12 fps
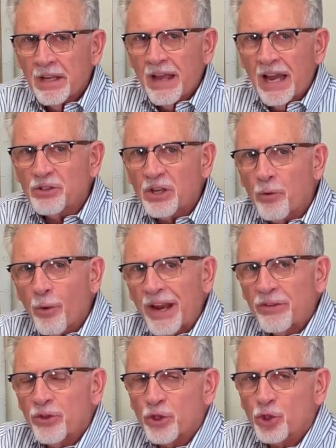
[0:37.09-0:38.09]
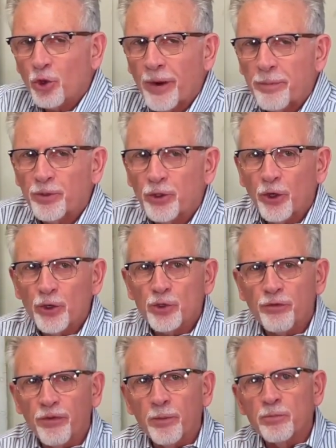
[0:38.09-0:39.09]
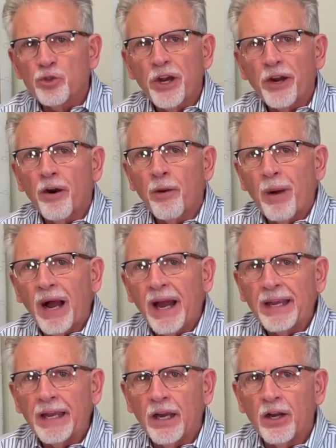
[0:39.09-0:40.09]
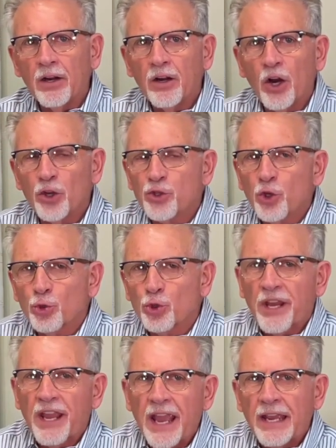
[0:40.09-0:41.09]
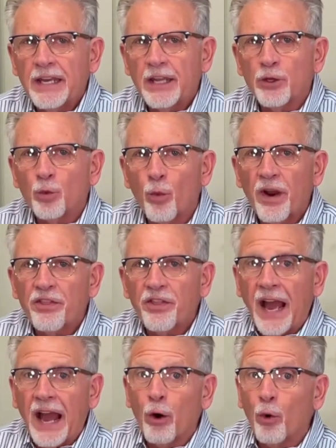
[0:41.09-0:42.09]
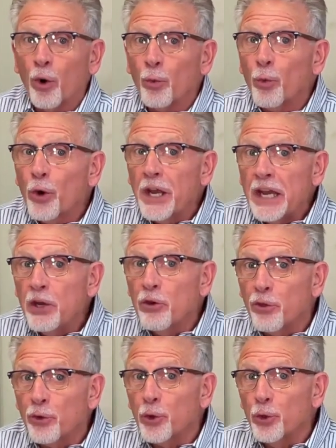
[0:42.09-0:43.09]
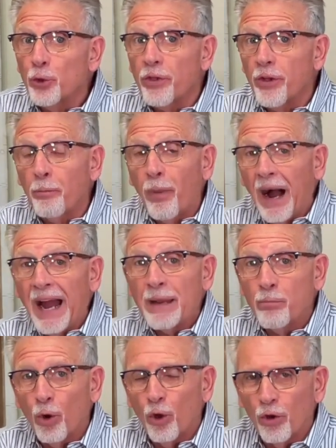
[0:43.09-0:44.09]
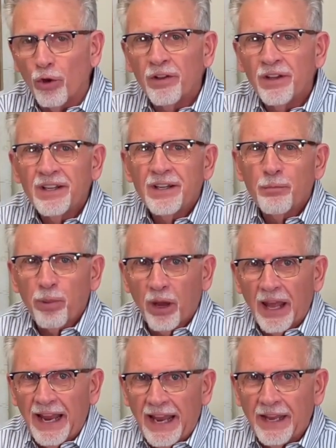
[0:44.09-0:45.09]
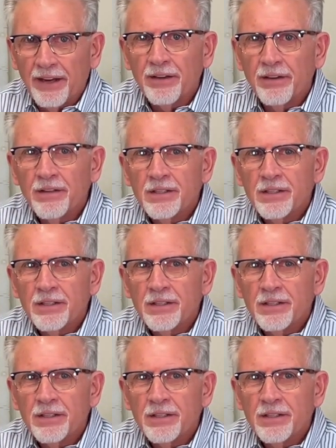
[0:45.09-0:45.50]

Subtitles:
As I read the scriptures from Jeremiah associated with our read through the Bible plan,